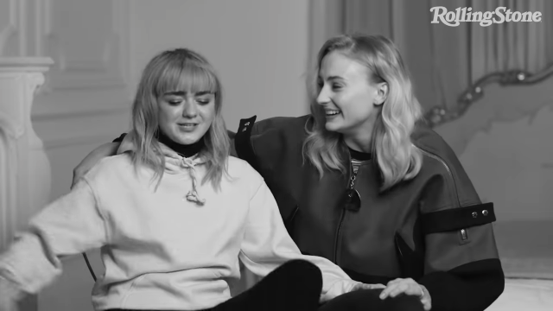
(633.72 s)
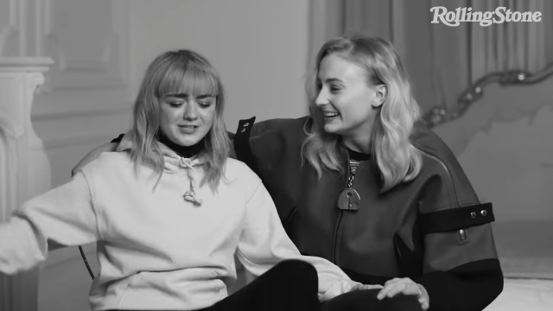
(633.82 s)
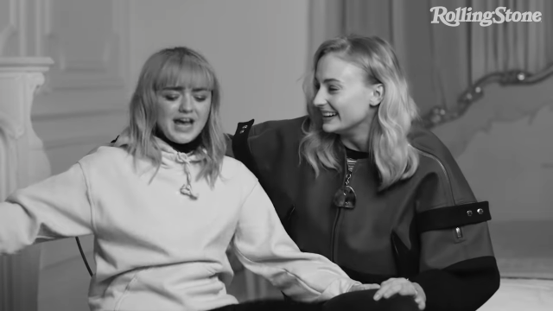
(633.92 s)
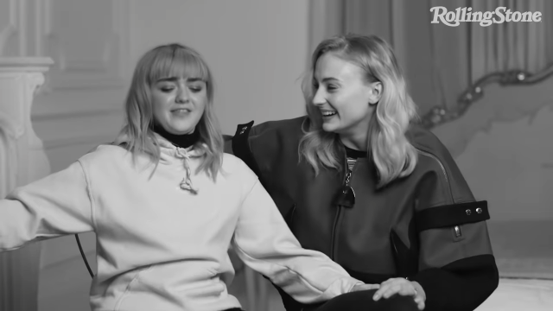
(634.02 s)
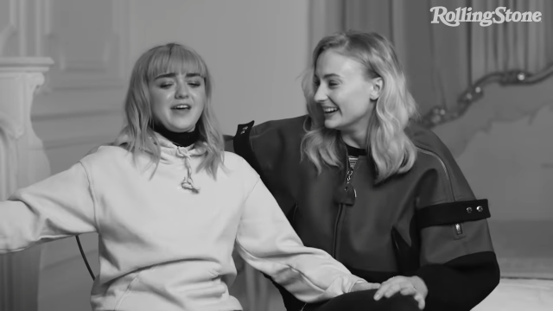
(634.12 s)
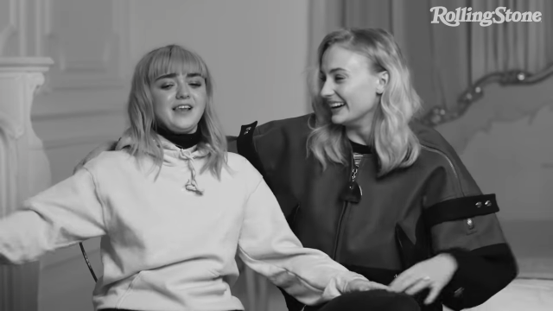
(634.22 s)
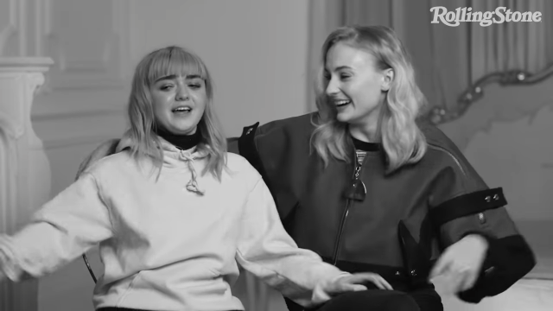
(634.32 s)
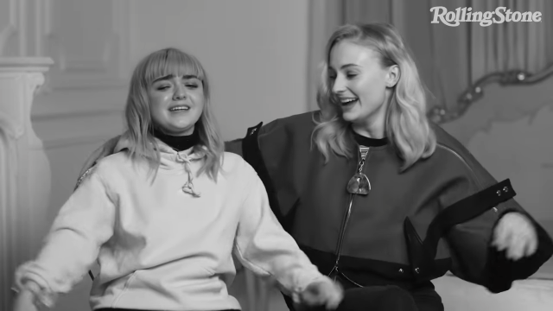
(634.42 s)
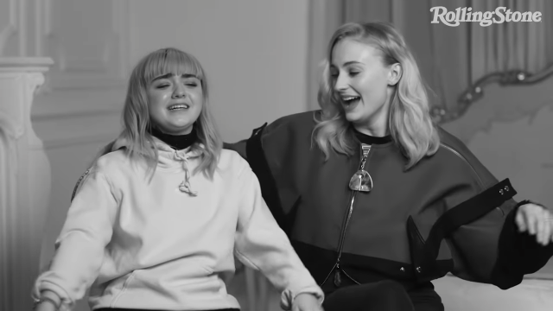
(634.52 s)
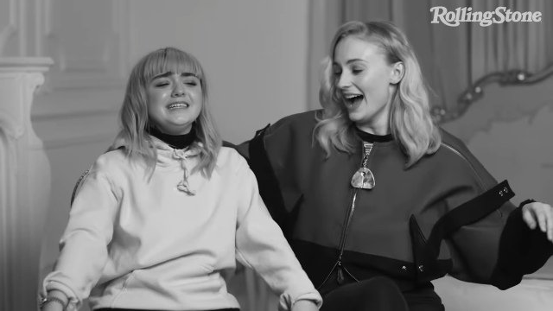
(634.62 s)
Speaker 1: just sat there
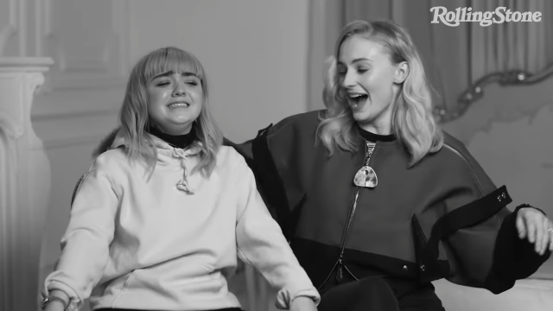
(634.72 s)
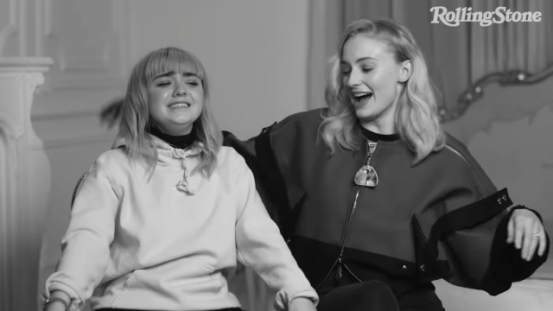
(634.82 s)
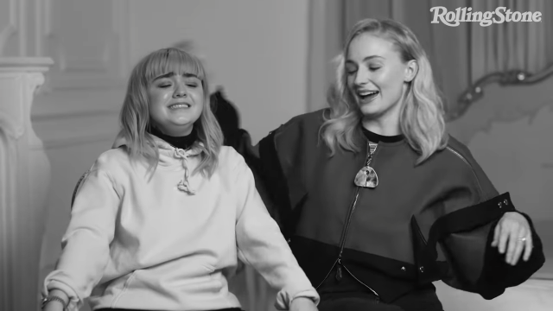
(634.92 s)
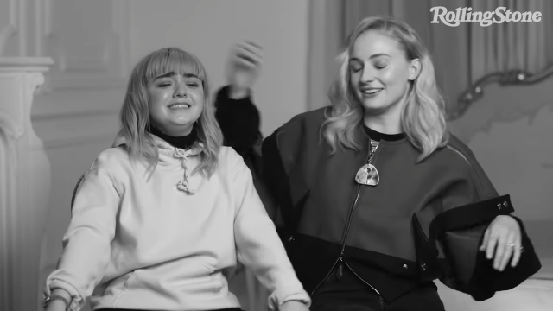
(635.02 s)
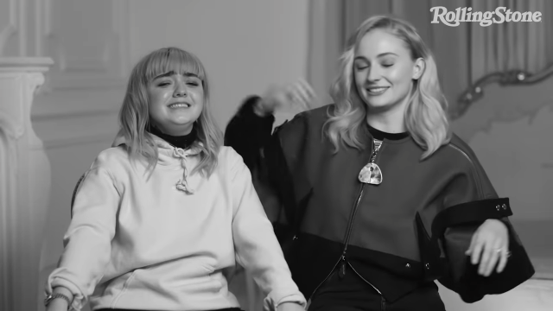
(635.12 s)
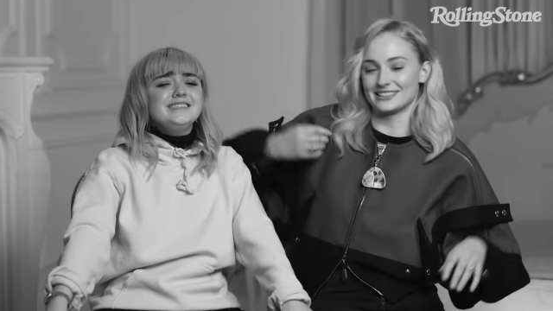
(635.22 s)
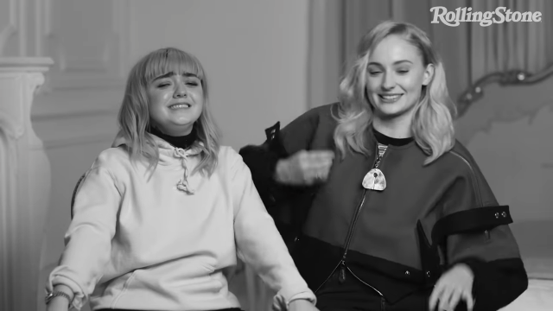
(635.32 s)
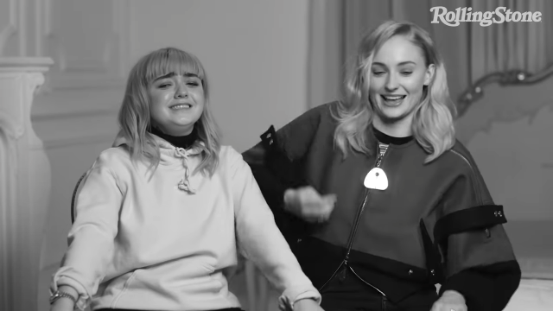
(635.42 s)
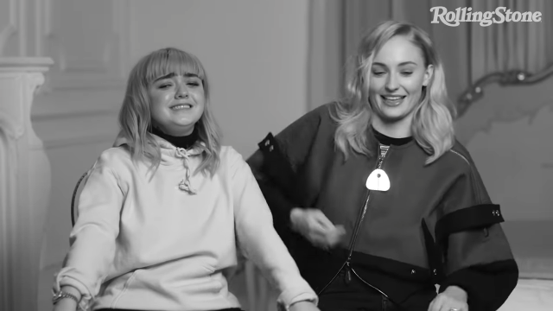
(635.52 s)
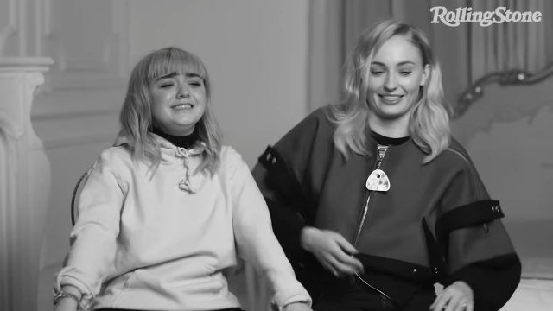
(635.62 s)
like I was
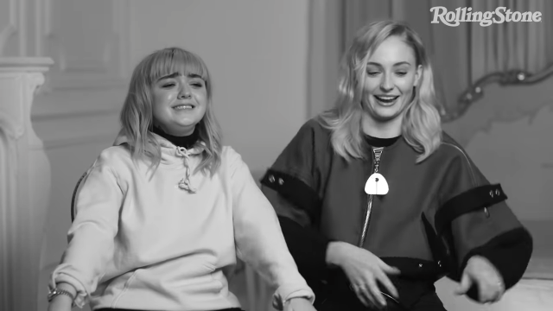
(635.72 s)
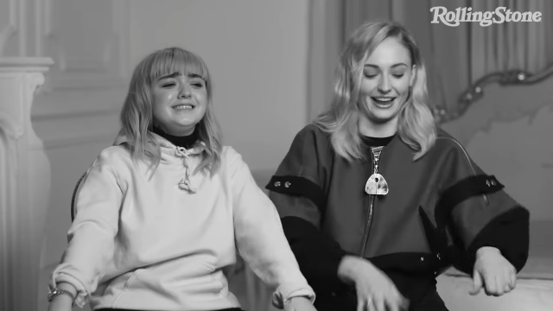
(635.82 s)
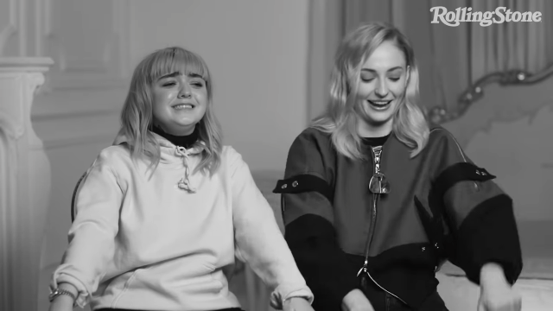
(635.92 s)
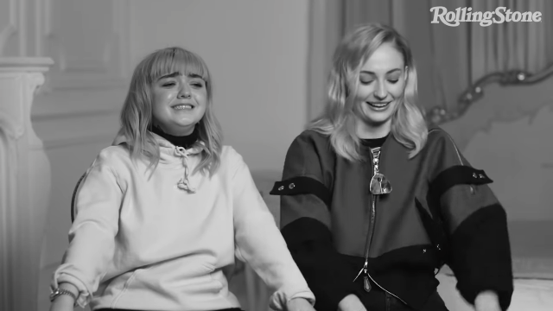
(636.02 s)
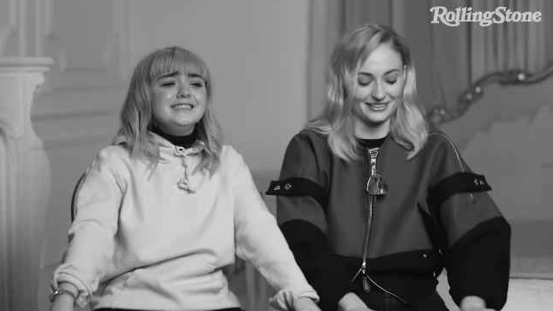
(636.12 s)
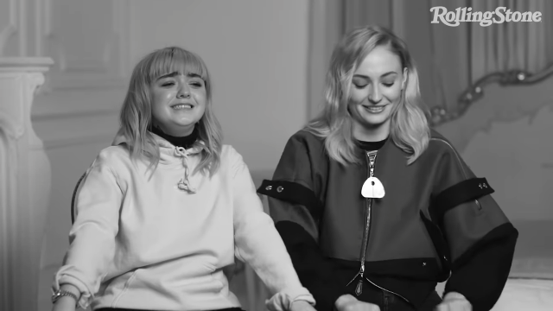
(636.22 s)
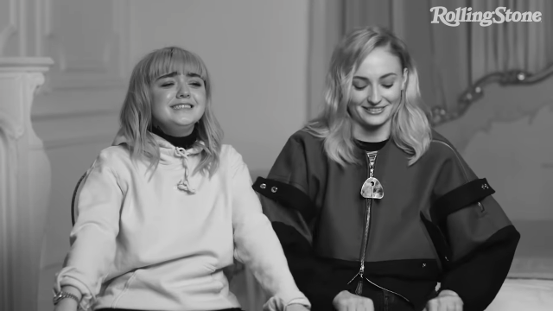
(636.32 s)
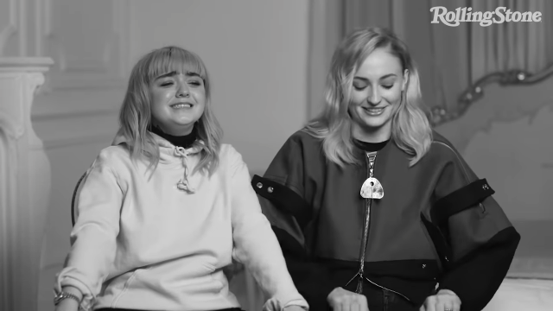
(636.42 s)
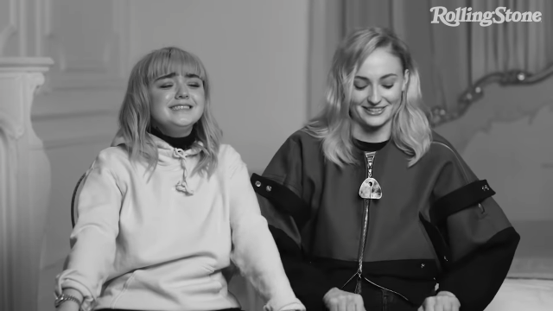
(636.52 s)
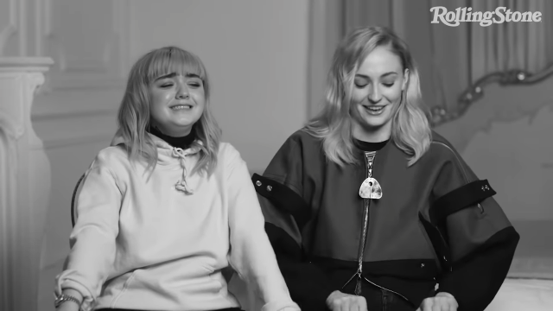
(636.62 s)
just sat there
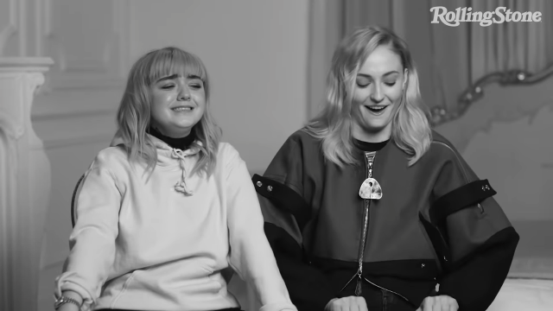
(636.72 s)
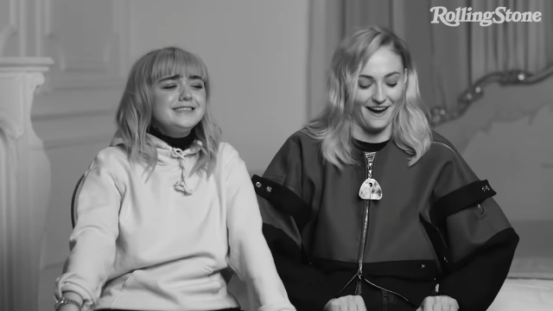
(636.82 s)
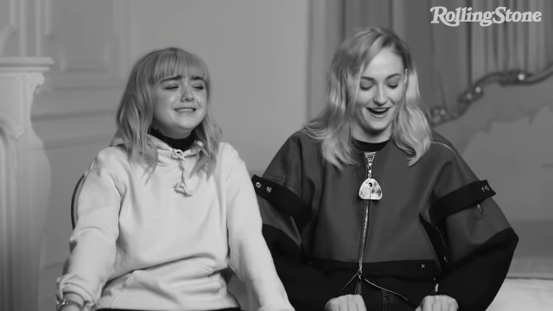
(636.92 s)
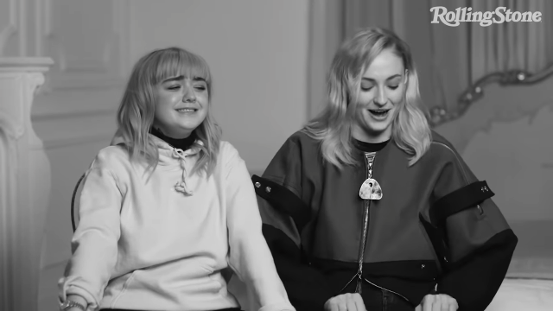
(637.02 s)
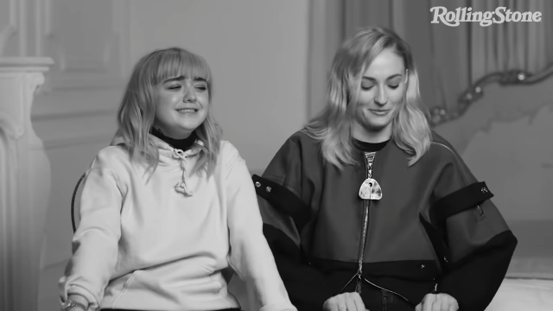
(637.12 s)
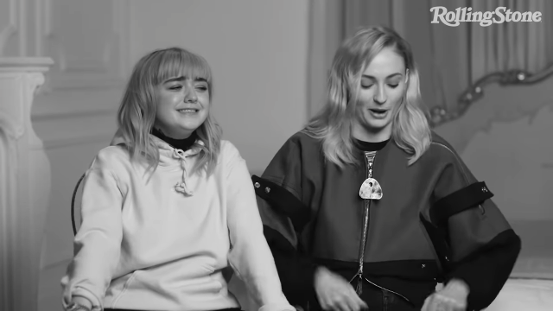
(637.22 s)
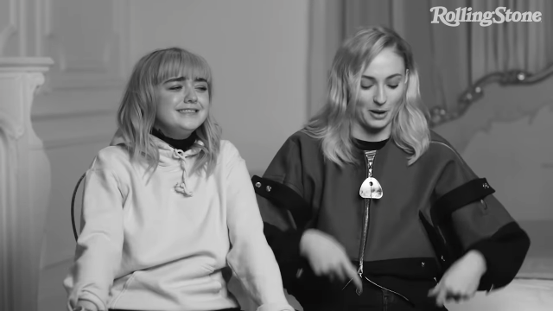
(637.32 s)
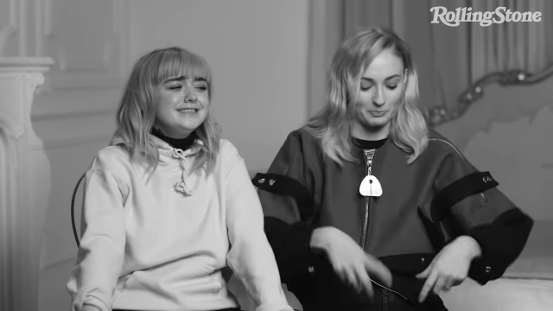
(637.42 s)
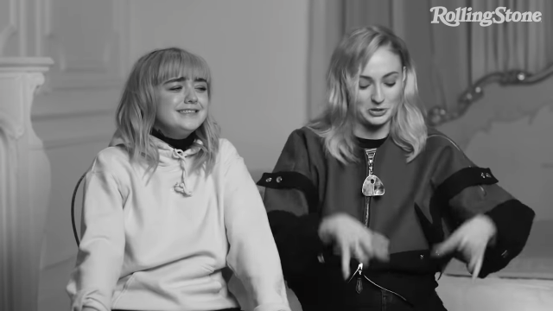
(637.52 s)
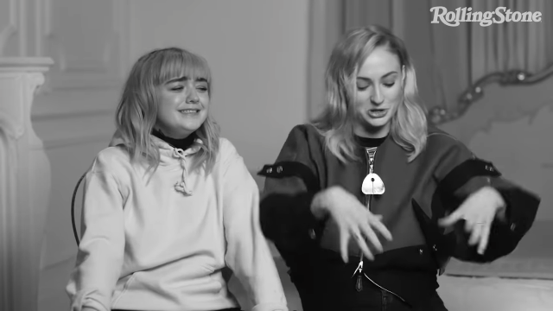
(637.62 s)
like scar up like